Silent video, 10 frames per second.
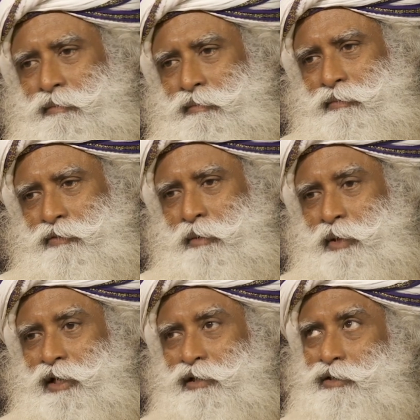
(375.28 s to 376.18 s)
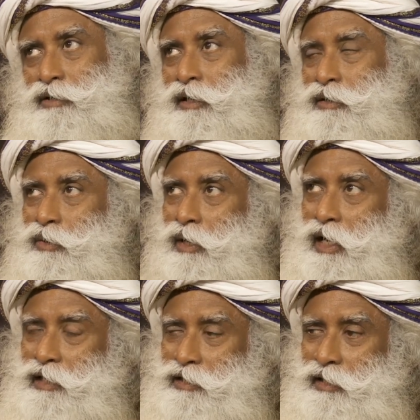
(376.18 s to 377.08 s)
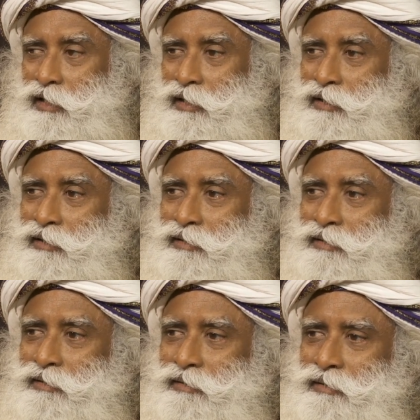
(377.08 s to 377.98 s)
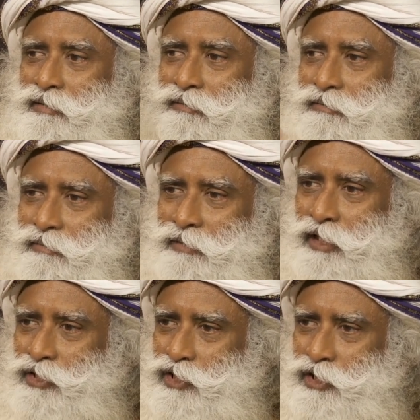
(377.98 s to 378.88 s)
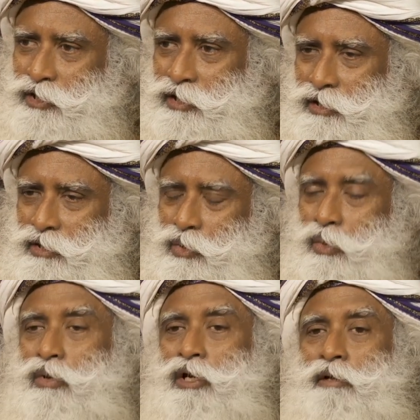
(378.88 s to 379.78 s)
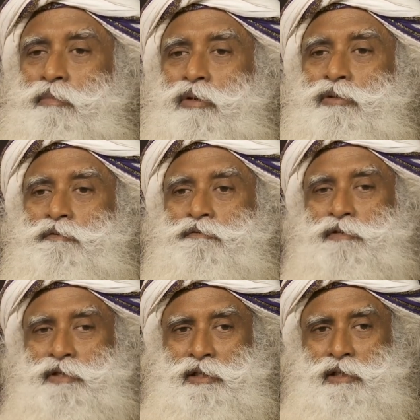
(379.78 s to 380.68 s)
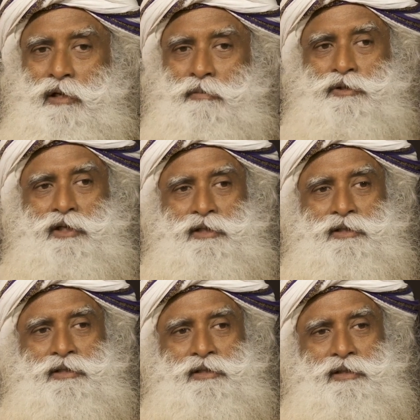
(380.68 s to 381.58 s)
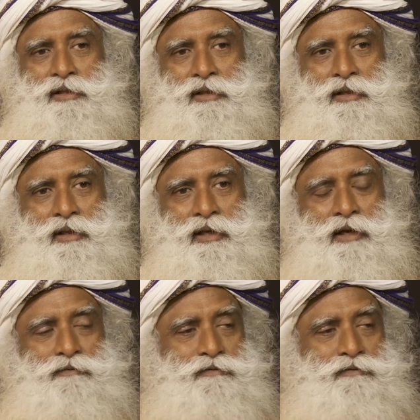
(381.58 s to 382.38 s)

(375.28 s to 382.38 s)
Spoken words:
From an inch to a light year, there is distance only because of physical objects. If